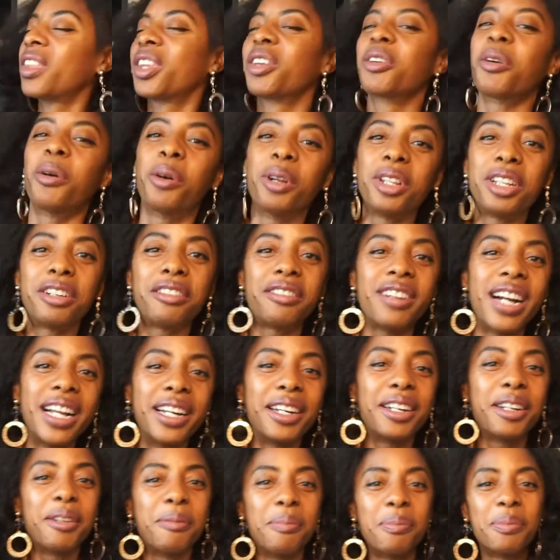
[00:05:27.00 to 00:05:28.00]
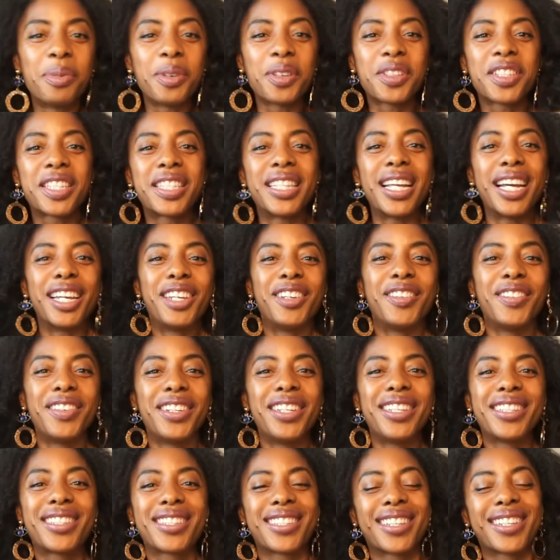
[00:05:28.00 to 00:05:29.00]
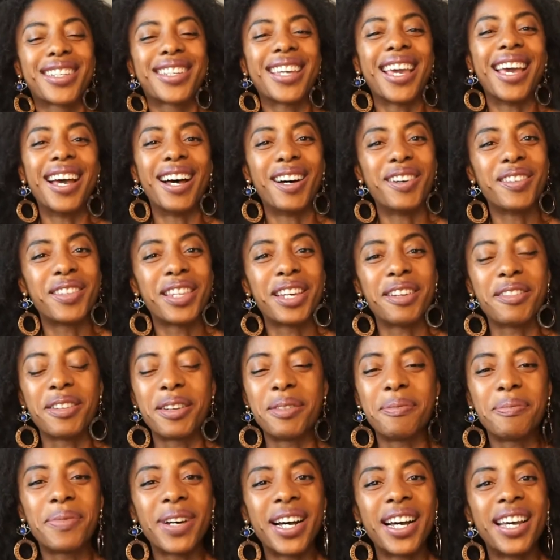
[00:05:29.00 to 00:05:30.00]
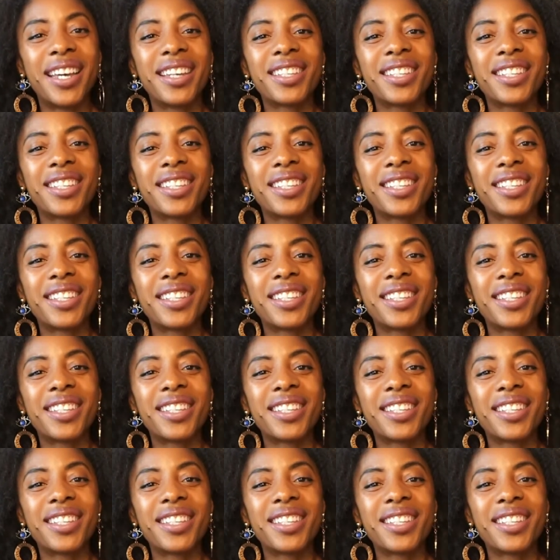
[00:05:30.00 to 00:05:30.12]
all the random books that you need to get out there and buy.